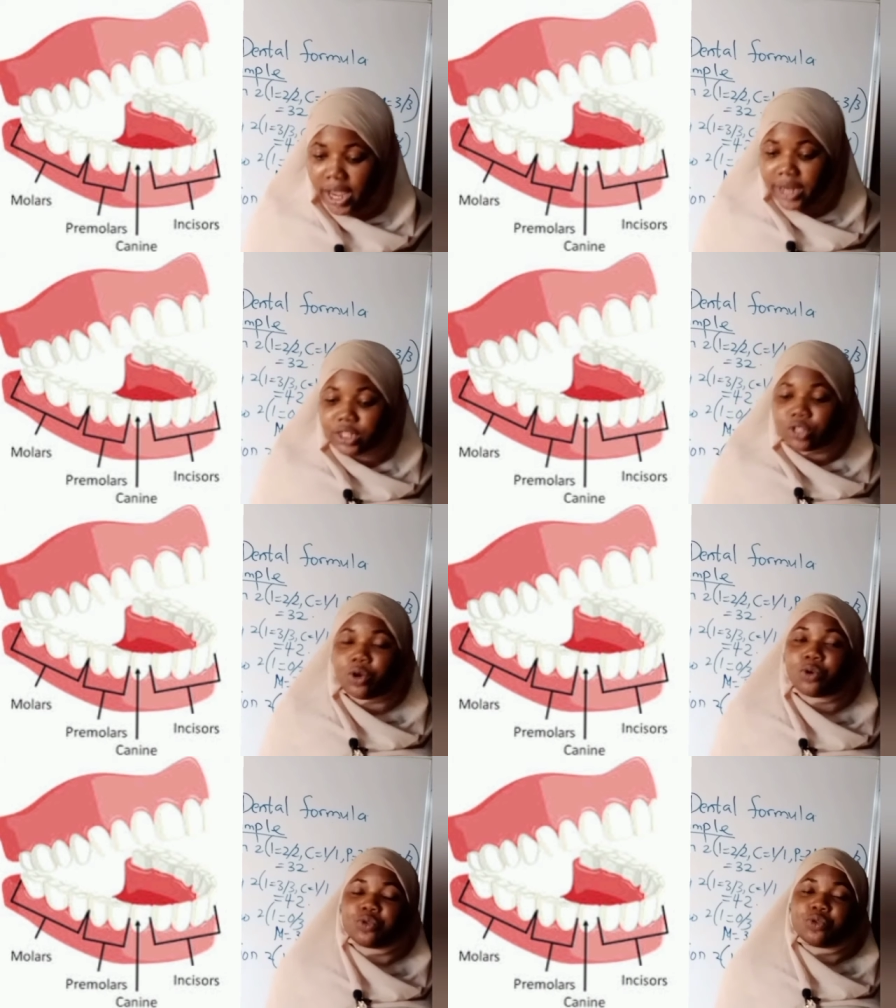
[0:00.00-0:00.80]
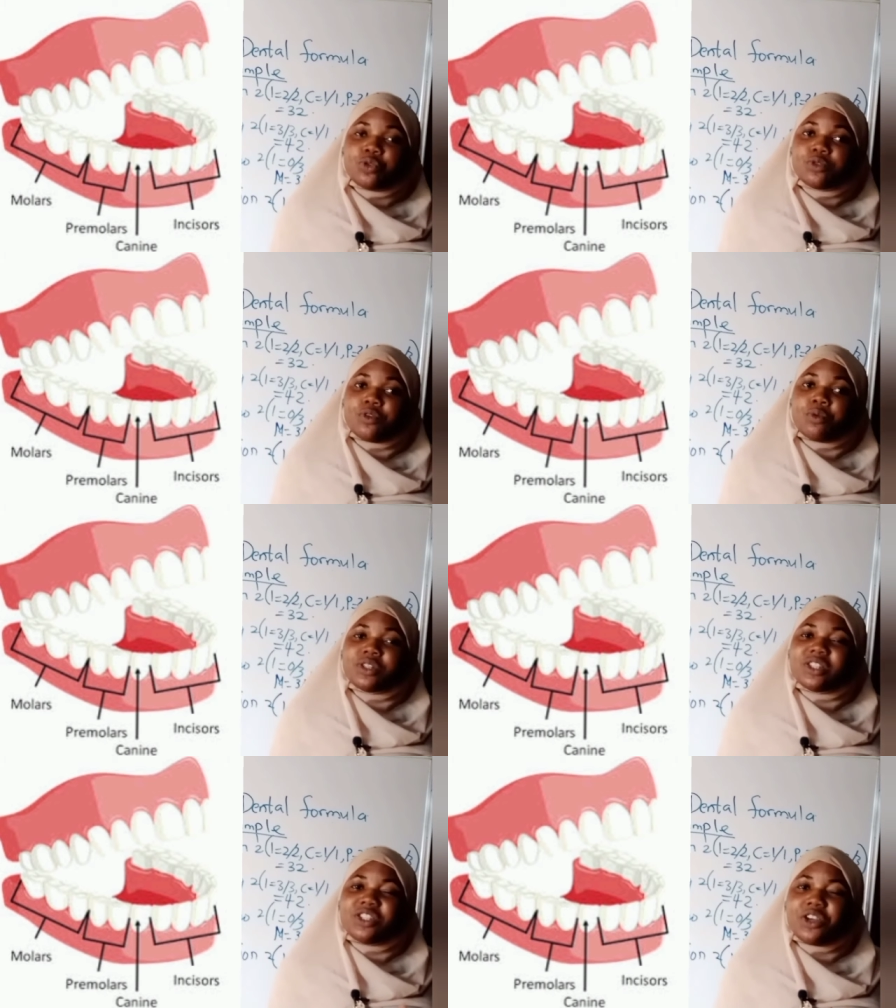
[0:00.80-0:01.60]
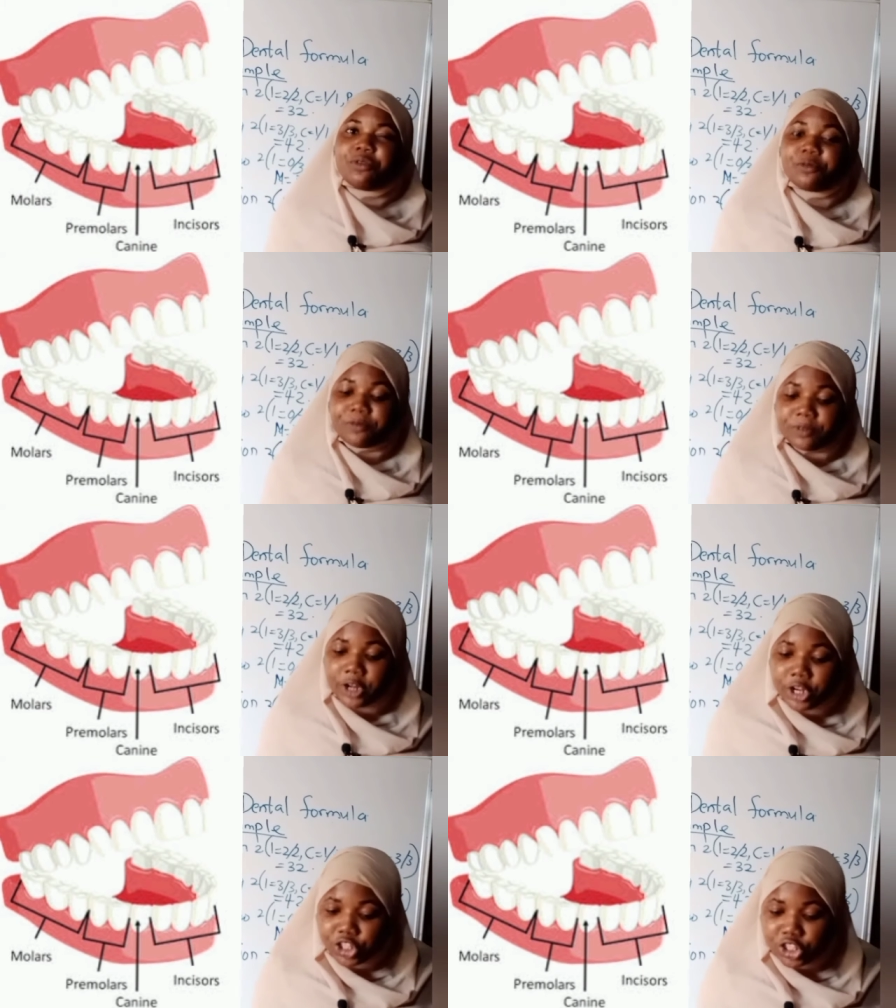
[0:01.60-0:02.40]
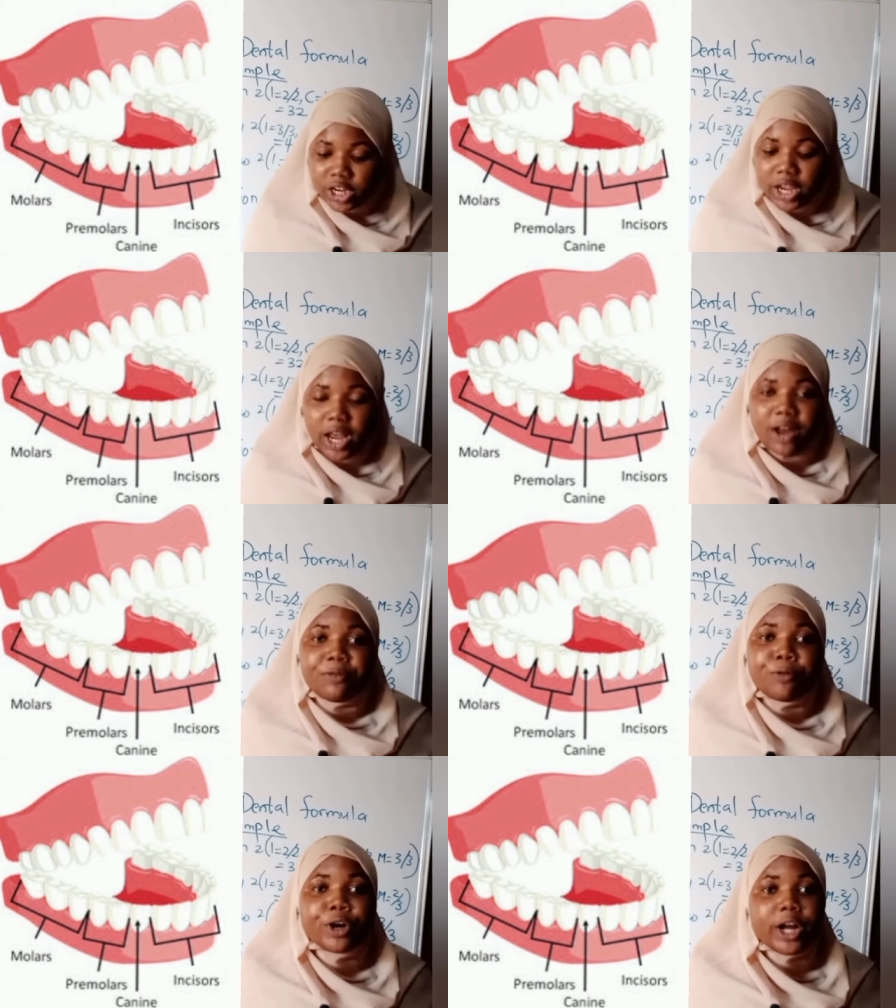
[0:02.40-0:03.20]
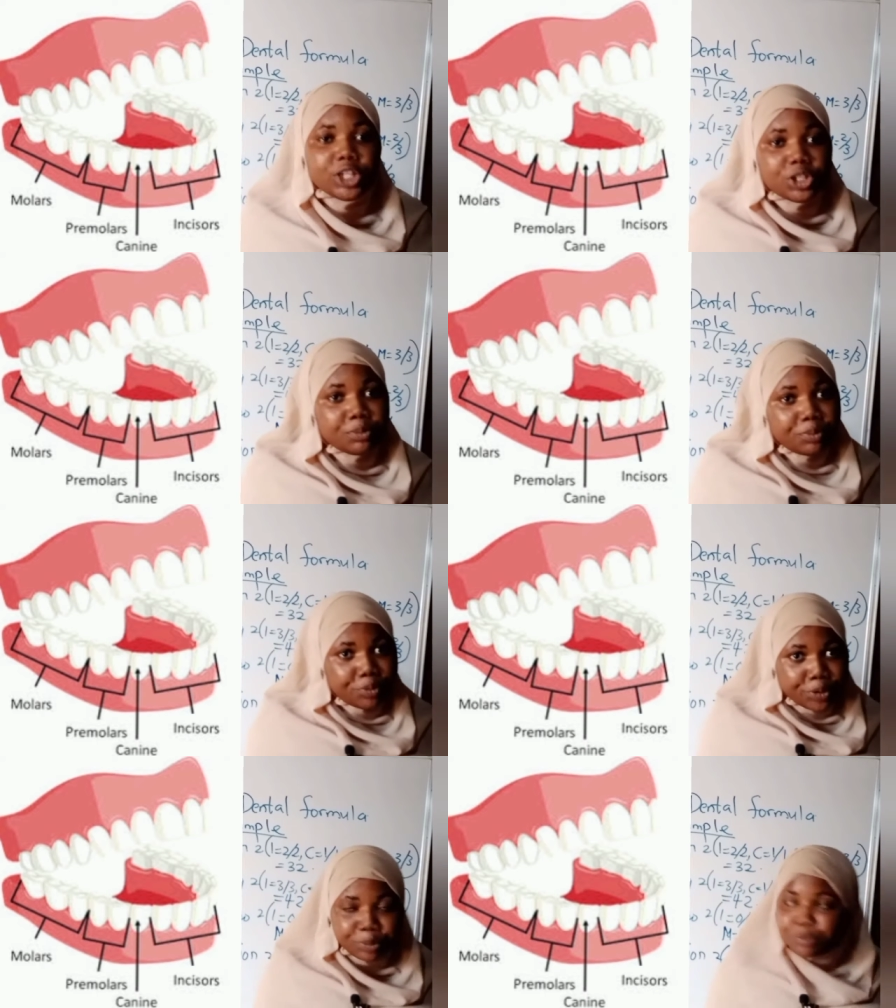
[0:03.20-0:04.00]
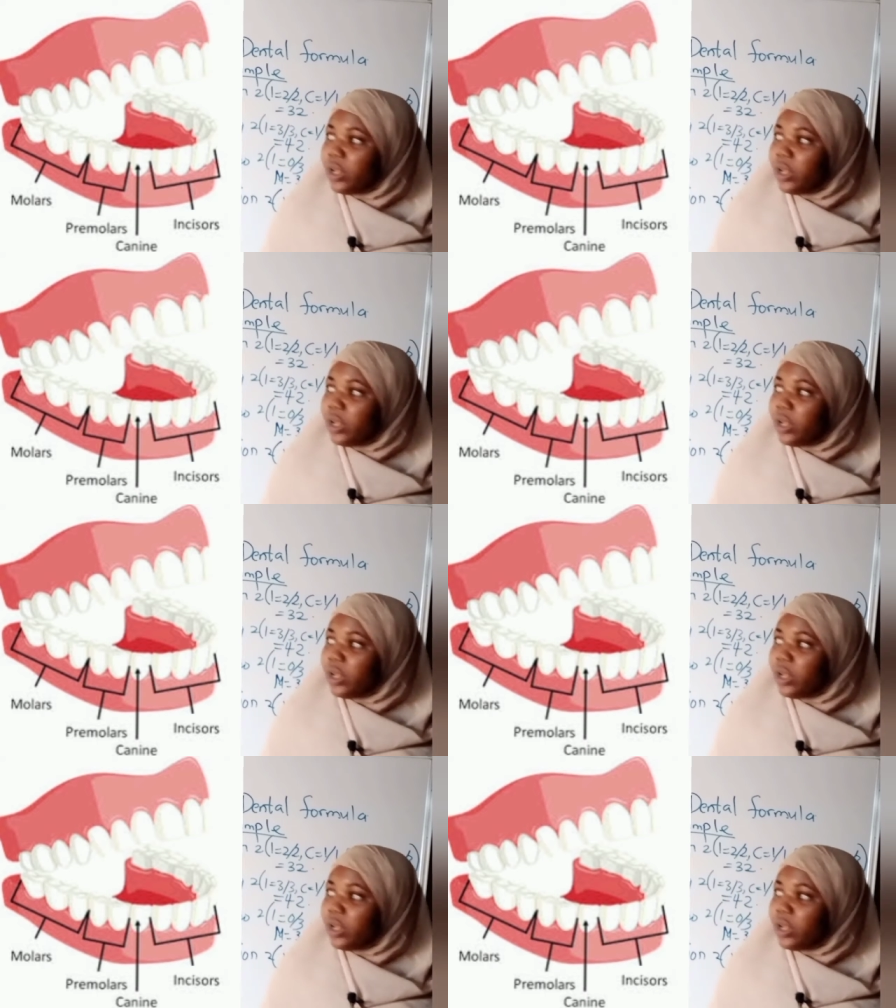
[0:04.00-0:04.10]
and it is also used for tearing flesh and for catching prey.